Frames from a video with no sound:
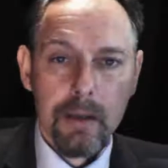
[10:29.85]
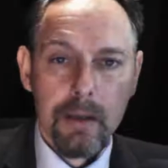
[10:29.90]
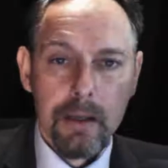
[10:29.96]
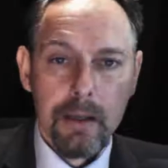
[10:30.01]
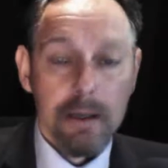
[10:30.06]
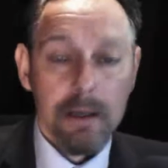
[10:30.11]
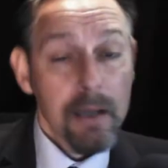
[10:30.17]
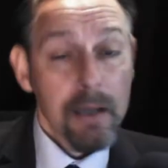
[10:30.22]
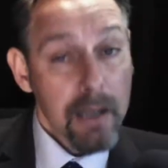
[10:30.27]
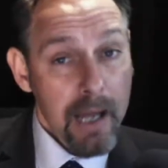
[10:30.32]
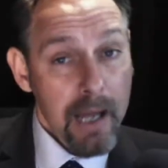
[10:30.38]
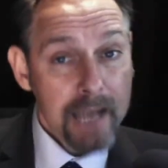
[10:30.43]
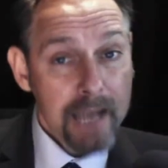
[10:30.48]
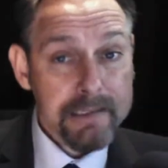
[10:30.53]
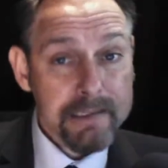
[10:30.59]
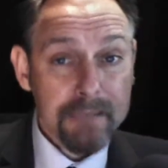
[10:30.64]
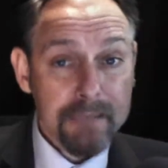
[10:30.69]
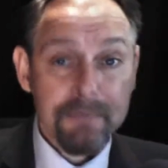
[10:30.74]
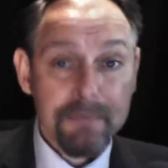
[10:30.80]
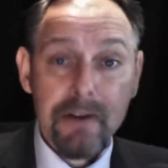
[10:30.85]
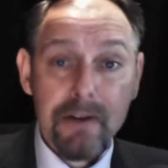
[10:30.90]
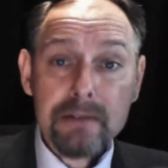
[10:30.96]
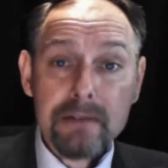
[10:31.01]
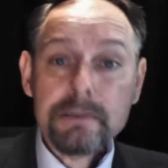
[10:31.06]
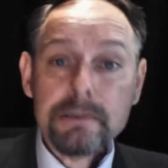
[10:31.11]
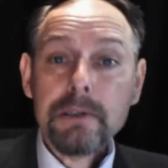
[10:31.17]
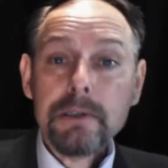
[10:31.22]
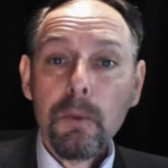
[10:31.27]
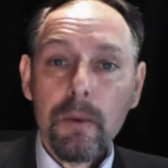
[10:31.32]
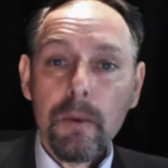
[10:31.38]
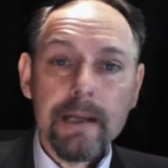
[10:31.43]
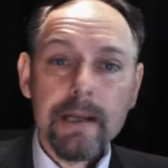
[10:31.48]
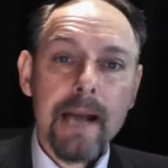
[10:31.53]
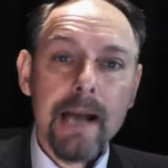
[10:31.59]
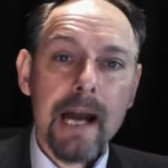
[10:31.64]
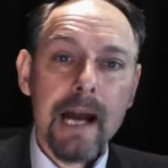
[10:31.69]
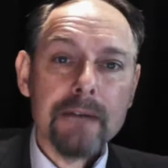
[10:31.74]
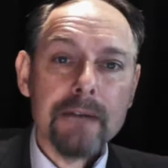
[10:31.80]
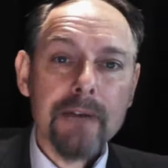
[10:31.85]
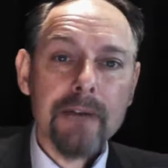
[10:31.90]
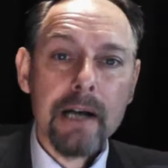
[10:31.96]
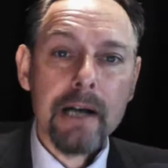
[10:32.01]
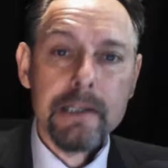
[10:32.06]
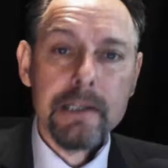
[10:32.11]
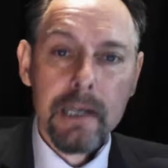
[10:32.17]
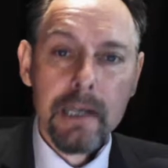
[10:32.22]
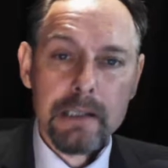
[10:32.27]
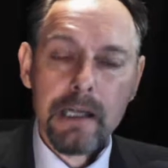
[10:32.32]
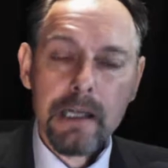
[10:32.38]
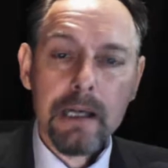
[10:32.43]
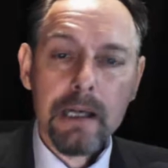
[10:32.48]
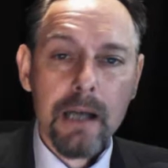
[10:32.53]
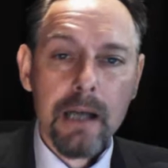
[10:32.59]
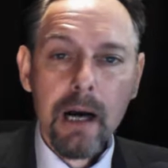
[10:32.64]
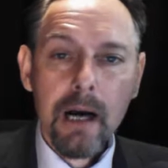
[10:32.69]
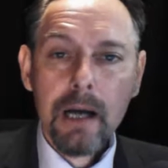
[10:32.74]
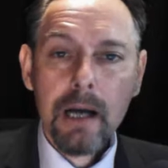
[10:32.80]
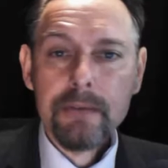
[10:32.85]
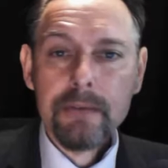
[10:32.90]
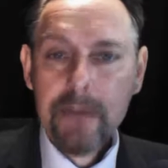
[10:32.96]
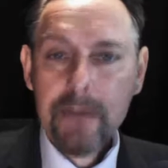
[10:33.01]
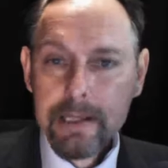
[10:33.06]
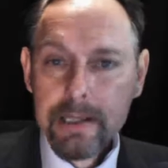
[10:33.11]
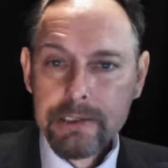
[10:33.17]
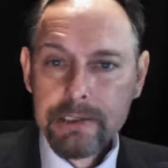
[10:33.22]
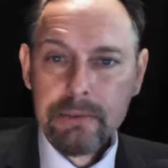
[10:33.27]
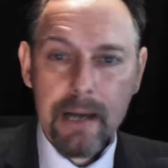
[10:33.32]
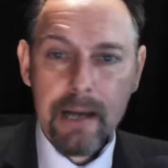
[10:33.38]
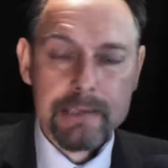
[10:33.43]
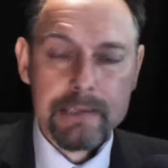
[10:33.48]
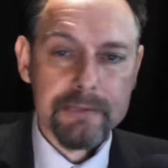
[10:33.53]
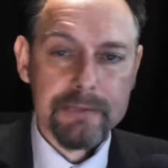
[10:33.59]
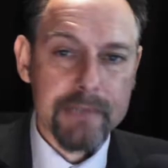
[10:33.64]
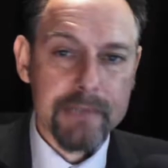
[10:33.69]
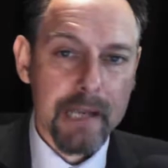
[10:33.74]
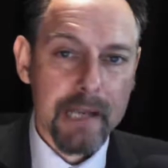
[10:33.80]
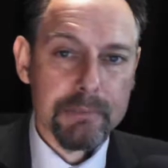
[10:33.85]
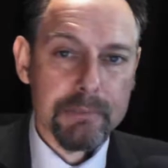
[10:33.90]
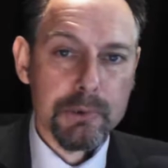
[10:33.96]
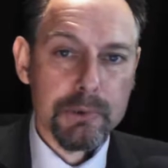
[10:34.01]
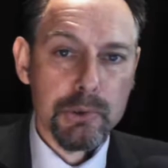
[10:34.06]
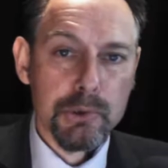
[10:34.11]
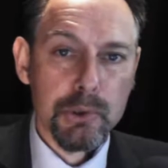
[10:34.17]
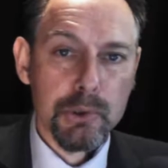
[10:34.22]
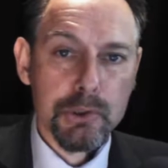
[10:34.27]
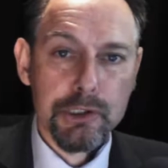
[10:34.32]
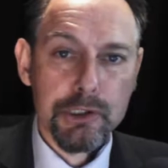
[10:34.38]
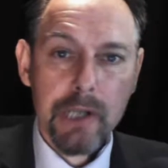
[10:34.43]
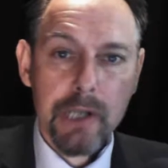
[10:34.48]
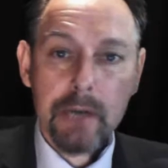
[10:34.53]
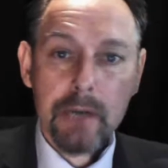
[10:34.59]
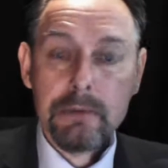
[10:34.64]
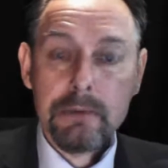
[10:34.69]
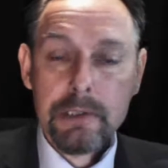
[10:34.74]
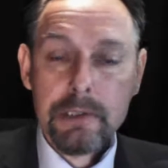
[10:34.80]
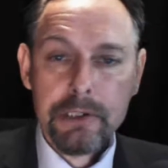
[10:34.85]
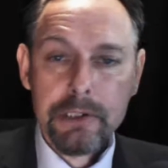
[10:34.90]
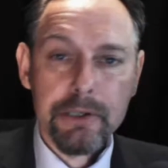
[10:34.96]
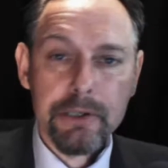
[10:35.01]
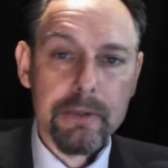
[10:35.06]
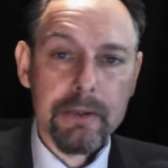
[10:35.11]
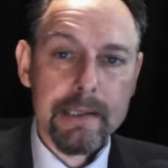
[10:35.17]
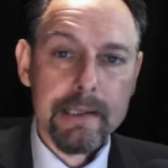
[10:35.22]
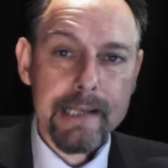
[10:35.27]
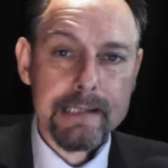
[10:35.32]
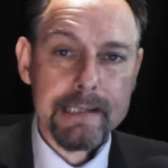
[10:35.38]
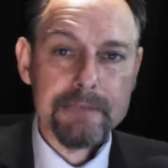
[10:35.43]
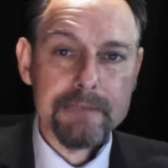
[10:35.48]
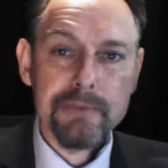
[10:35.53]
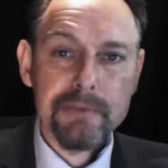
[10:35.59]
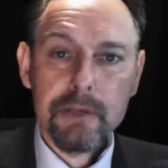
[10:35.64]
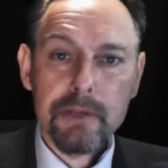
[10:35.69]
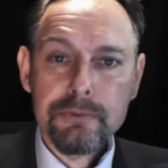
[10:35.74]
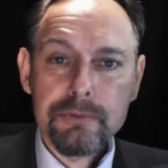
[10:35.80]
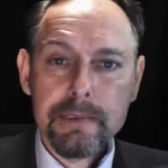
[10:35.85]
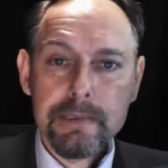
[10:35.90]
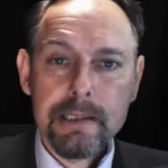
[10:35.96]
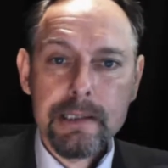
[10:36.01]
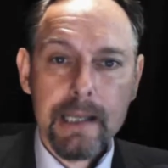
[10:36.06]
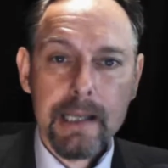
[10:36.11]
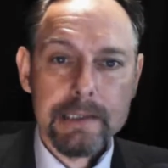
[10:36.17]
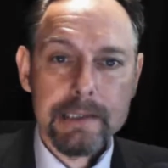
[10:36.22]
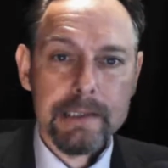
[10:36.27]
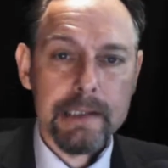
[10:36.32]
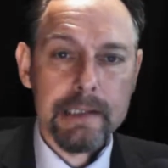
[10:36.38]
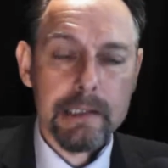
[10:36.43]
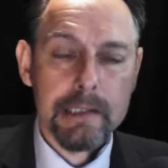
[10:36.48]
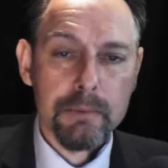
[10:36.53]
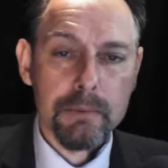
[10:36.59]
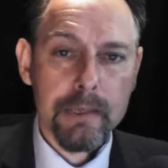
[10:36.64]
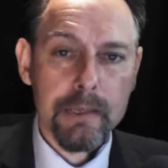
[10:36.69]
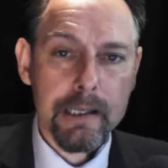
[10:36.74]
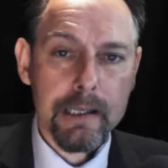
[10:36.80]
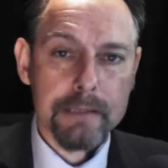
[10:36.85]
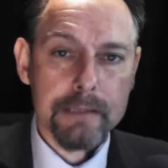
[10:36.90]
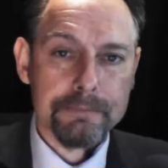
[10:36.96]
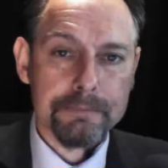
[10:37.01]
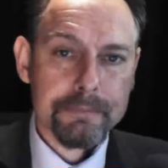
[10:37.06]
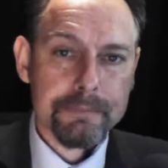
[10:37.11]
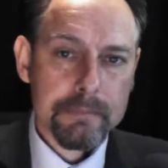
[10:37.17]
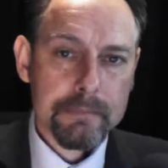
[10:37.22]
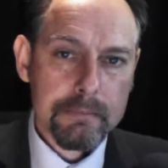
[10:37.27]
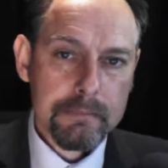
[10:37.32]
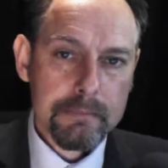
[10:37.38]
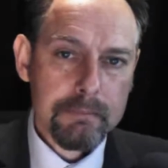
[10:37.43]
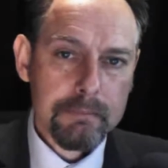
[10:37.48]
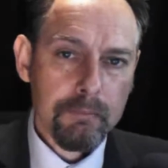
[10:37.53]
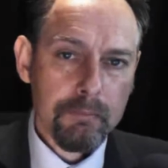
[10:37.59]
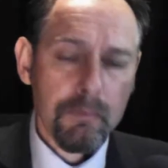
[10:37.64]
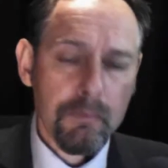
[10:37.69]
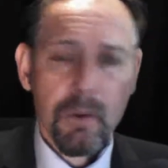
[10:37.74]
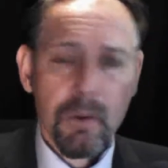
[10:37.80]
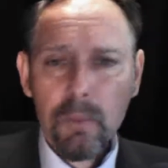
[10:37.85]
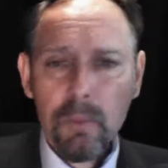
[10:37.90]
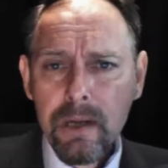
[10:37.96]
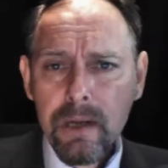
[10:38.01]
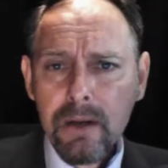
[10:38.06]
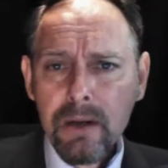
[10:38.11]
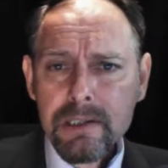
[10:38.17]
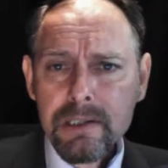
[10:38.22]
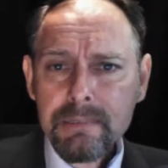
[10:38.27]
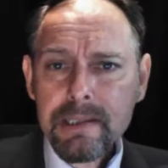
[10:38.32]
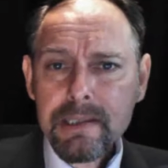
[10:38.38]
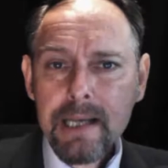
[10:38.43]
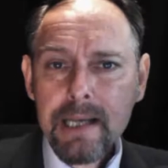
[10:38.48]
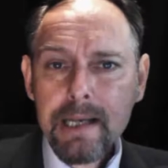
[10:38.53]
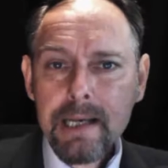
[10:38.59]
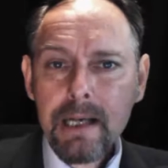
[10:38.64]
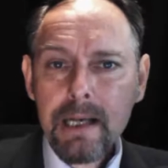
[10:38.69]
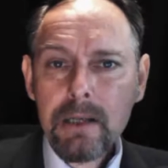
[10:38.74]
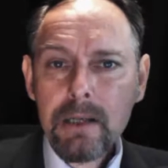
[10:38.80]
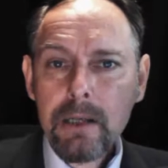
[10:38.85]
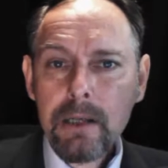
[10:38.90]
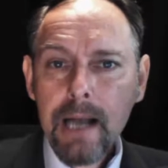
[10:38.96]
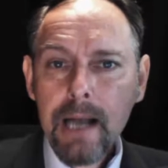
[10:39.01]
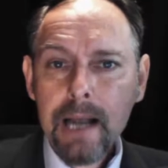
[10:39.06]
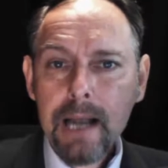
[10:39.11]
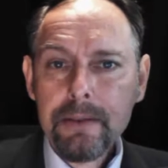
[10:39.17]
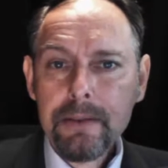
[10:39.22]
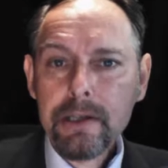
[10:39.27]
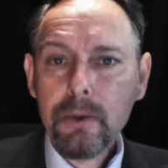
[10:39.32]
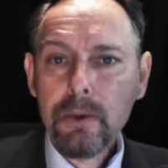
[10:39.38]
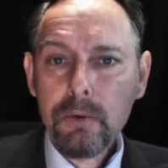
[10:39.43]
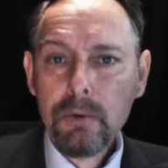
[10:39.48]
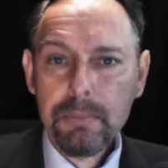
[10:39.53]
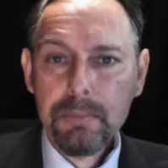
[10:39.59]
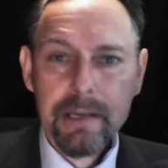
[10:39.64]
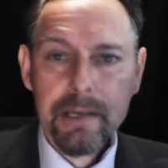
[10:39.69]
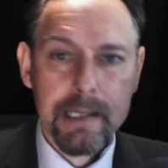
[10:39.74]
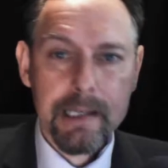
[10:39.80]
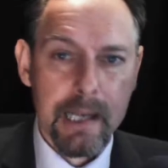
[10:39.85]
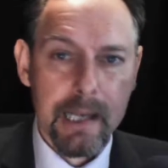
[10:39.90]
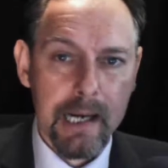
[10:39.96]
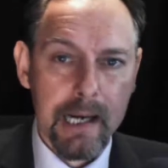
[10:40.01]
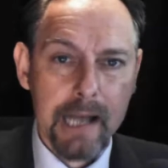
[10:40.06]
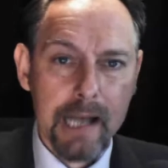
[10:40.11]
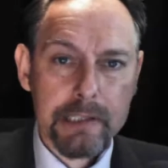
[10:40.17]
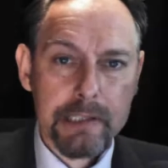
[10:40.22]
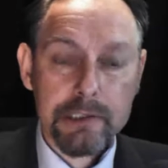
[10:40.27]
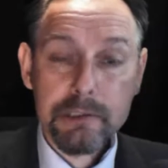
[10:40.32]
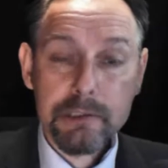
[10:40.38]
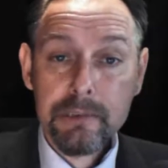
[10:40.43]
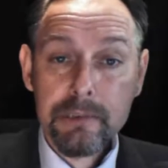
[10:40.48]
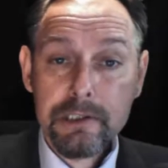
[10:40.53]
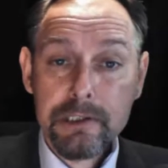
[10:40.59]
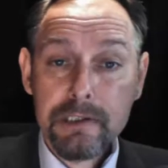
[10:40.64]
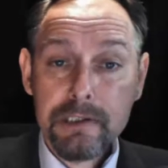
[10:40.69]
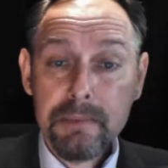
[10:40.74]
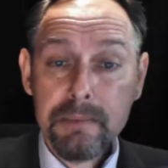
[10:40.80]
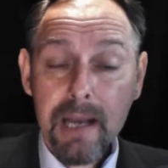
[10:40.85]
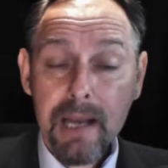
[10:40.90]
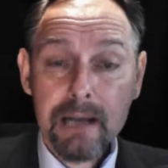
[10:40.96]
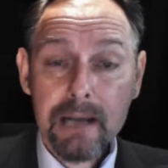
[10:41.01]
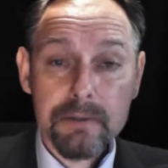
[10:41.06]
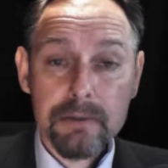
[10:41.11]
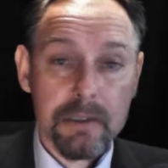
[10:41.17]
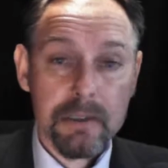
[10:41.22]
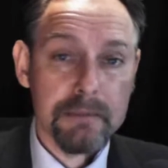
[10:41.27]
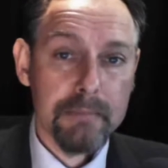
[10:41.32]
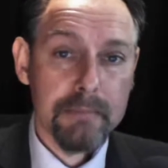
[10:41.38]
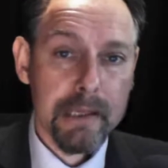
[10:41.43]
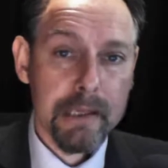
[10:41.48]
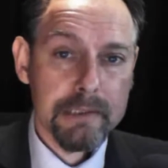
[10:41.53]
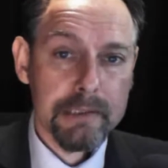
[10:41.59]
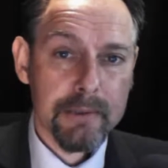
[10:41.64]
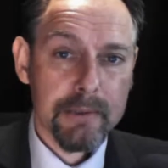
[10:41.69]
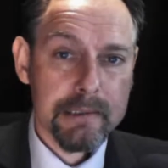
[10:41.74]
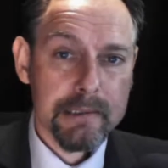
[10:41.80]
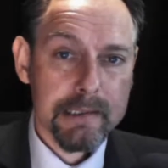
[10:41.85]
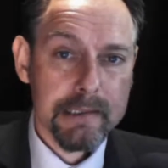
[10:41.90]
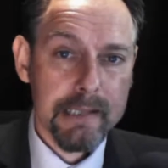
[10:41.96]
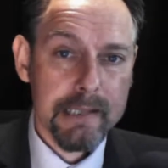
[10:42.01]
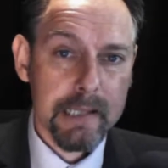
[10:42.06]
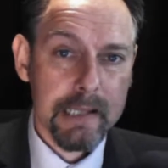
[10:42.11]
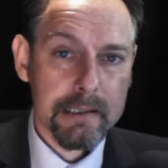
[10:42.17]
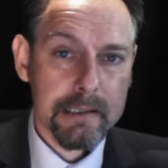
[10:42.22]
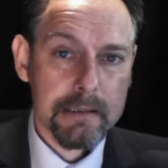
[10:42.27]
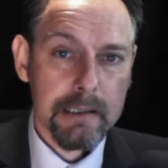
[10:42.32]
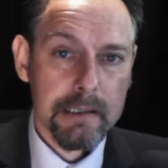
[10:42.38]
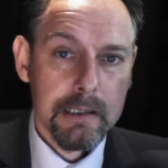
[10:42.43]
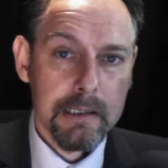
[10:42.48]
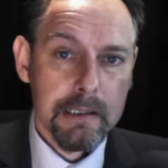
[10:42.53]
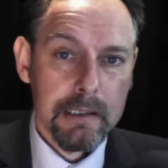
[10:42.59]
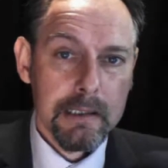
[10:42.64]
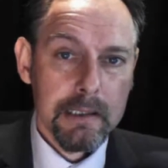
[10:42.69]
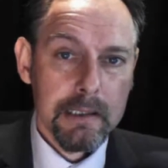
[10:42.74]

One. Heads up, folks, we have another live interactive table talk show that you can get involved with later this week. We're going to be taking a look at the European elections, which are to be held on May 22nd.